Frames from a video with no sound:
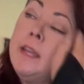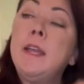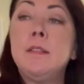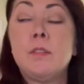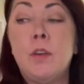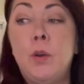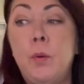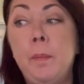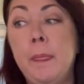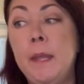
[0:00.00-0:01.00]
And
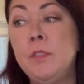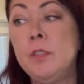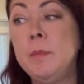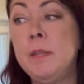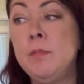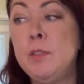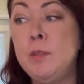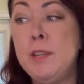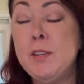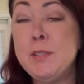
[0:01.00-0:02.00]
so it took me a few
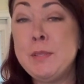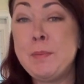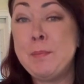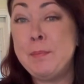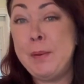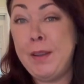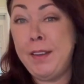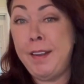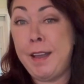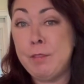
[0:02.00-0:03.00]
years,
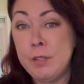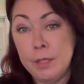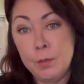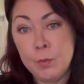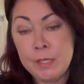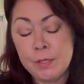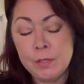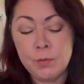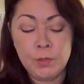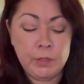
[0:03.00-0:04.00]
but I've already done the
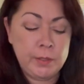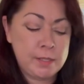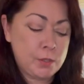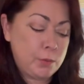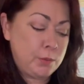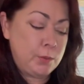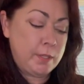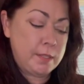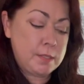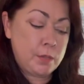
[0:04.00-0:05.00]
research for you. Let's go through
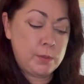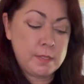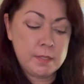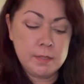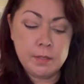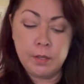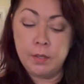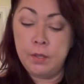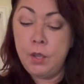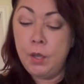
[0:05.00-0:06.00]
this. So
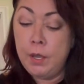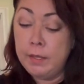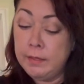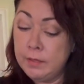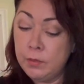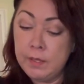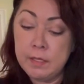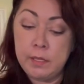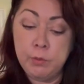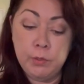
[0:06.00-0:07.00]
these are
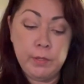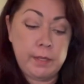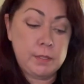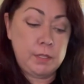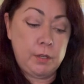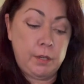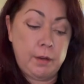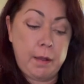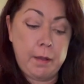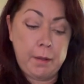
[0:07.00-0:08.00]
things I grew last
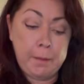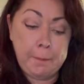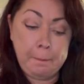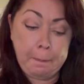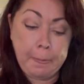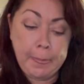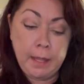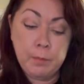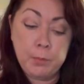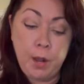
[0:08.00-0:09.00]
year.
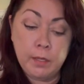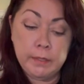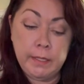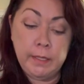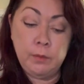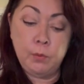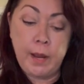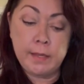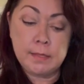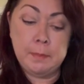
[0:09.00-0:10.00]
Broccoli
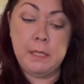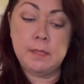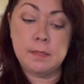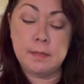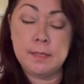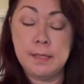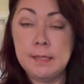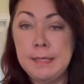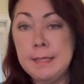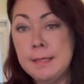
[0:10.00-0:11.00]
Rasmus,
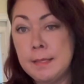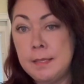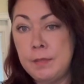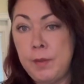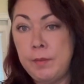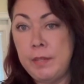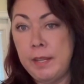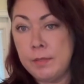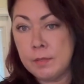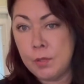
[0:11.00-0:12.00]
60 to 65
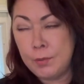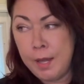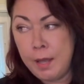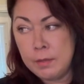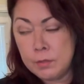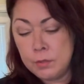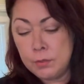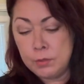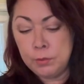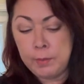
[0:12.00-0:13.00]
days. So not
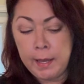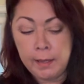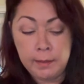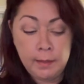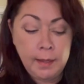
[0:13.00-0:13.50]
too bad.